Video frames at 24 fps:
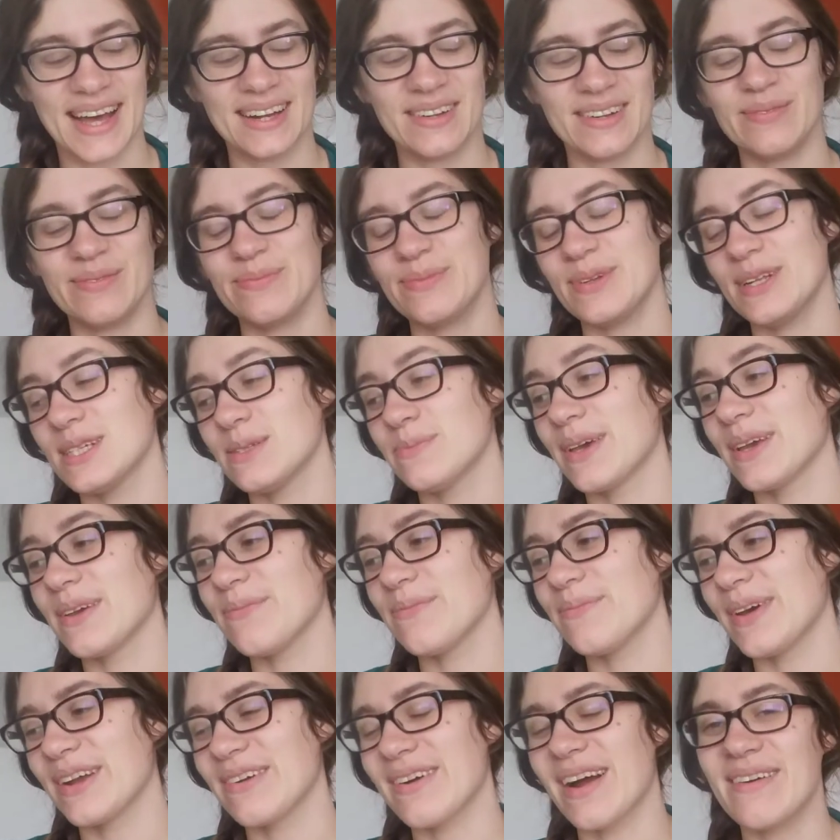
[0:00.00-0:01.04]
And plus
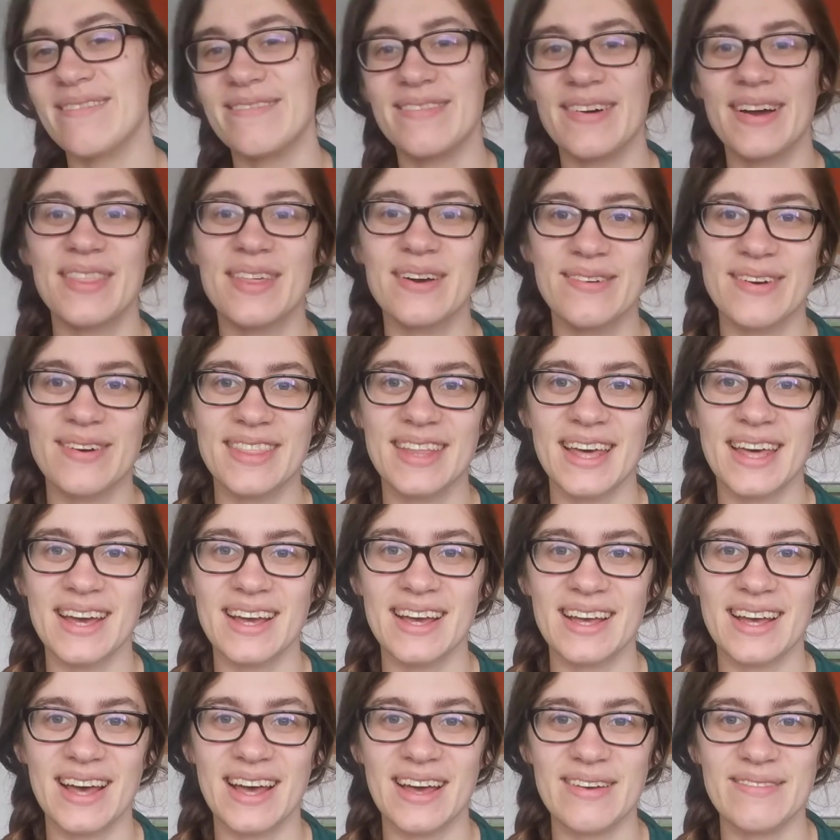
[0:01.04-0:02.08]
my grandfather went
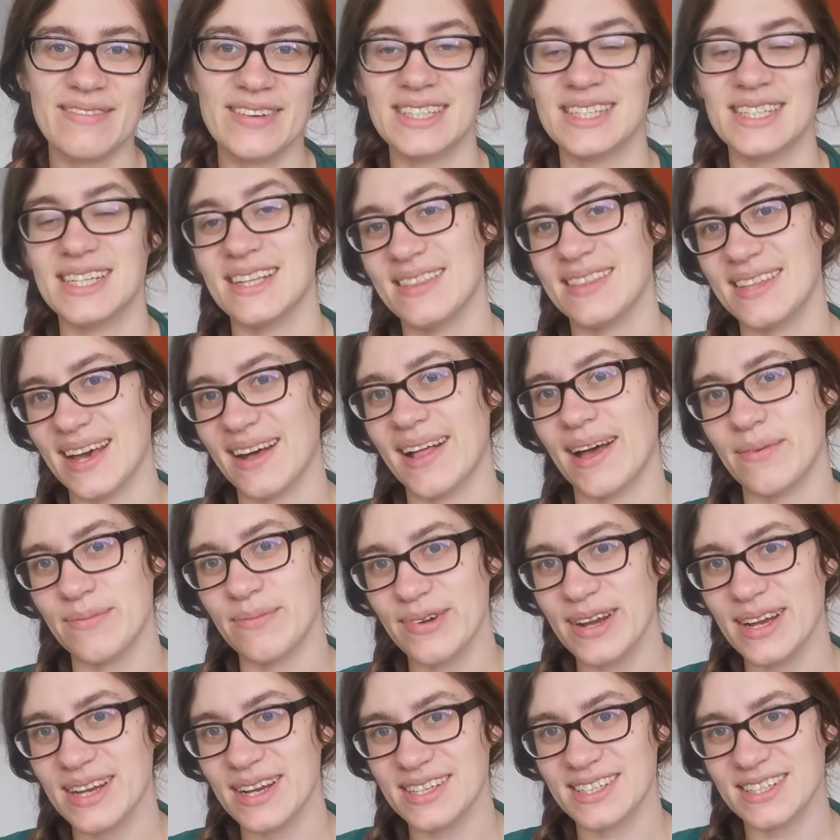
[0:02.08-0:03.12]
there, visited the
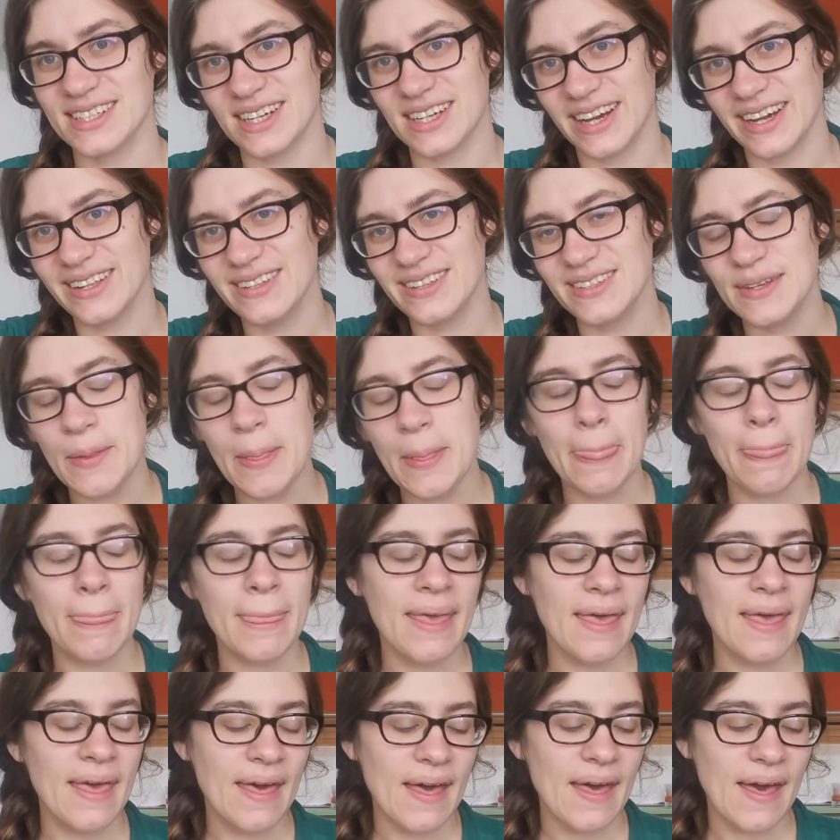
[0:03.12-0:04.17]
Alhambra as a child,
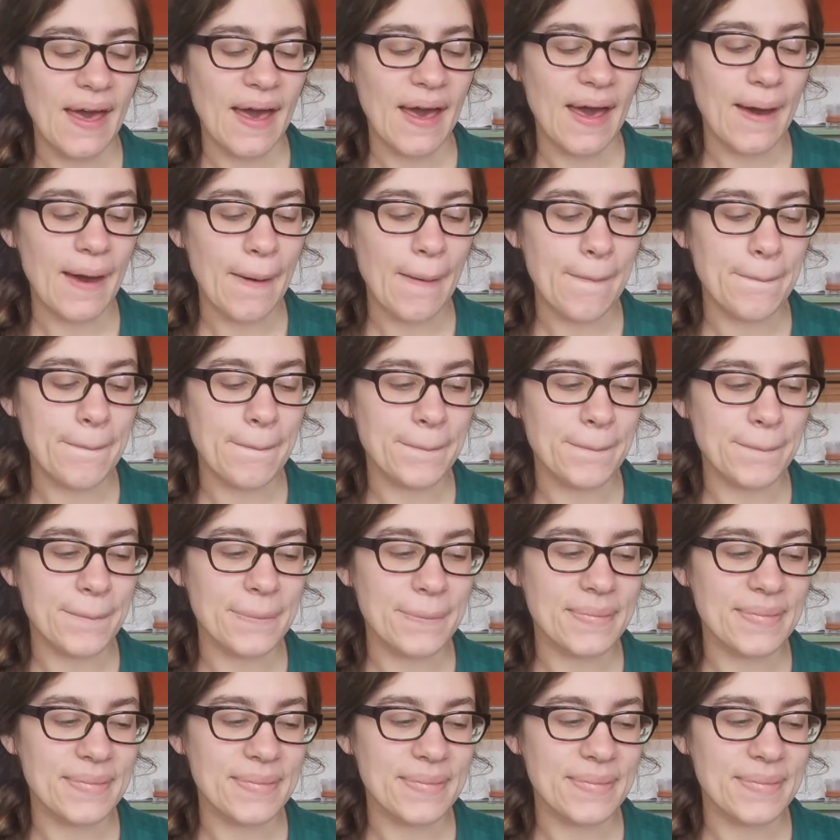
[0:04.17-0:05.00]
and